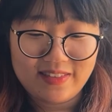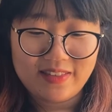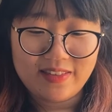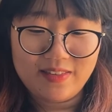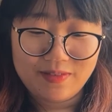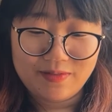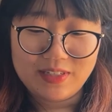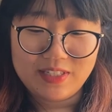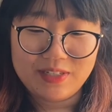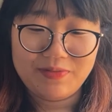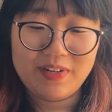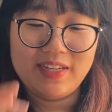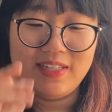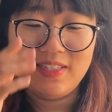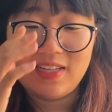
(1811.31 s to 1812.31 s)
the reason
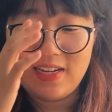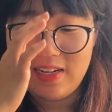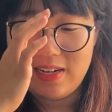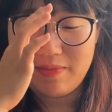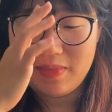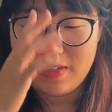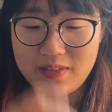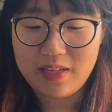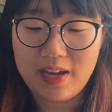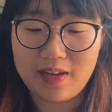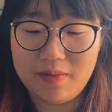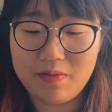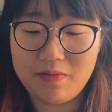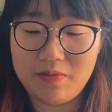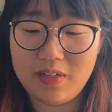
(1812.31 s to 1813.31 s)
why I said I'm not
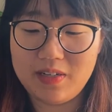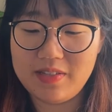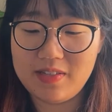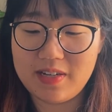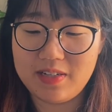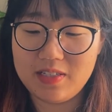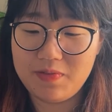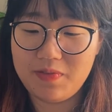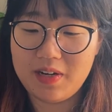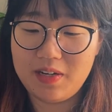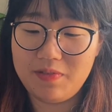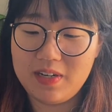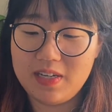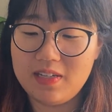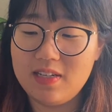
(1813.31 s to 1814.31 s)
really satisfied
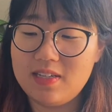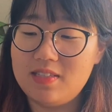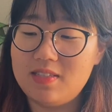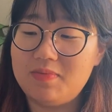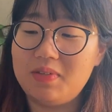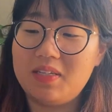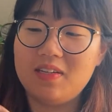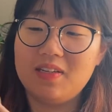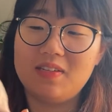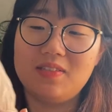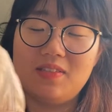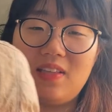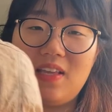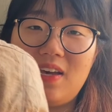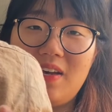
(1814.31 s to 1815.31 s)
with is
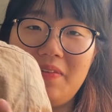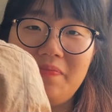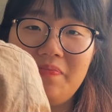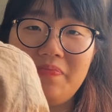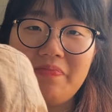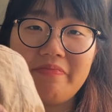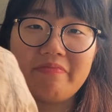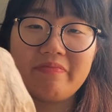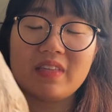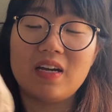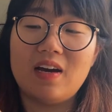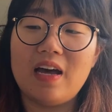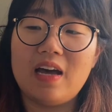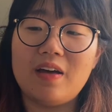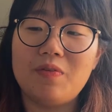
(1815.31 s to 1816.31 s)
because that
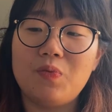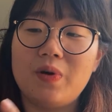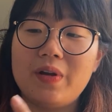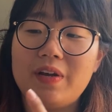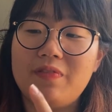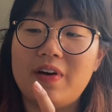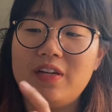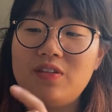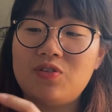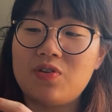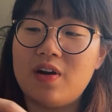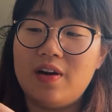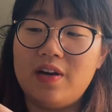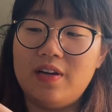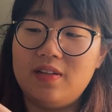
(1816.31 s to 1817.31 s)
whatever I
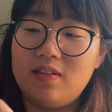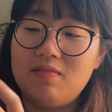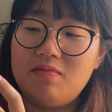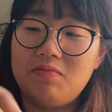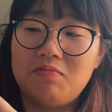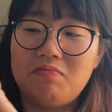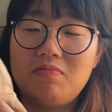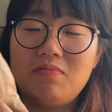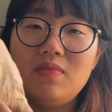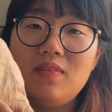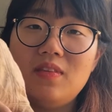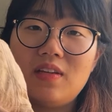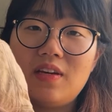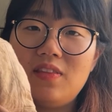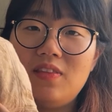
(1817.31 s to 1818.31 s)
tried,
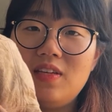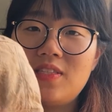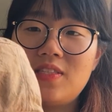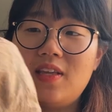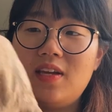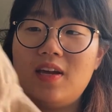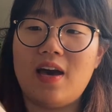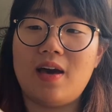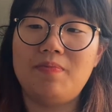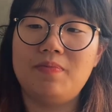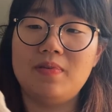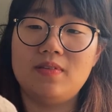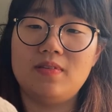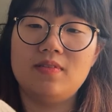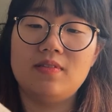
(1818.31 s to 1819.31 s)
like this thing
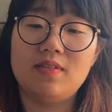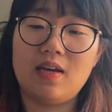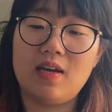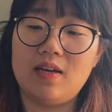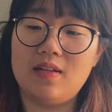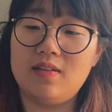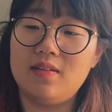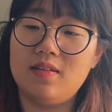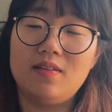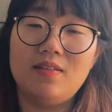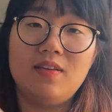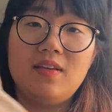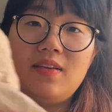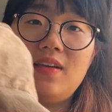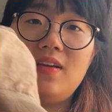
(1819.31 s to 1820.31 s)
happens and
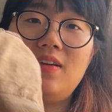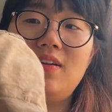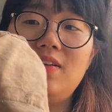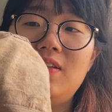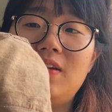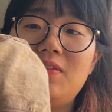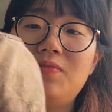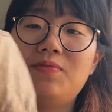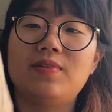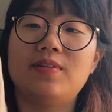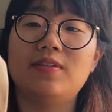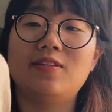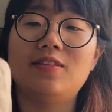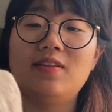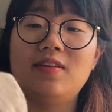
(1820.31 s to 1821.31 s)
here another
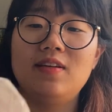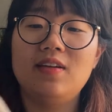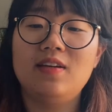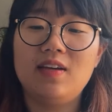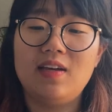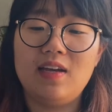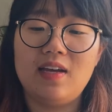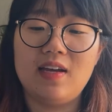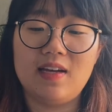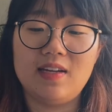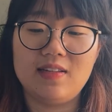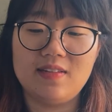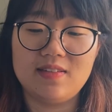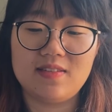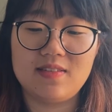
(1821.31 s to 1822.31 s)
one,
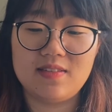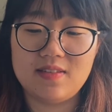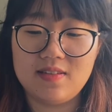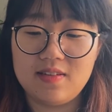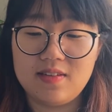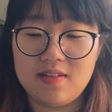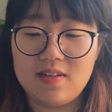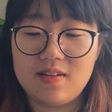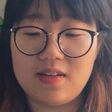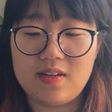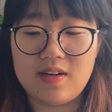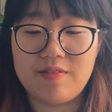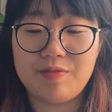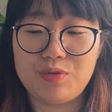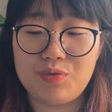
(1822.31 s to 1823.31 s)
and
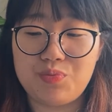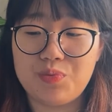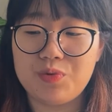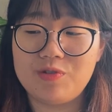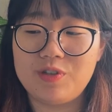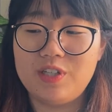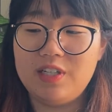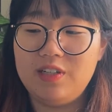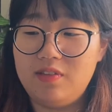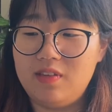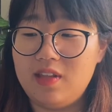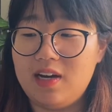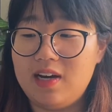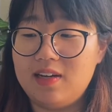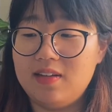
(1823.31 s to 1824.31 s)
I was worried
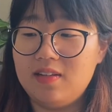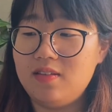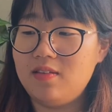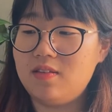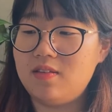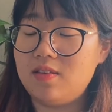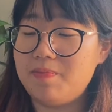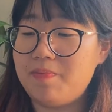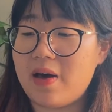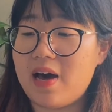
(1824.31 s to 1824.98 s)
that the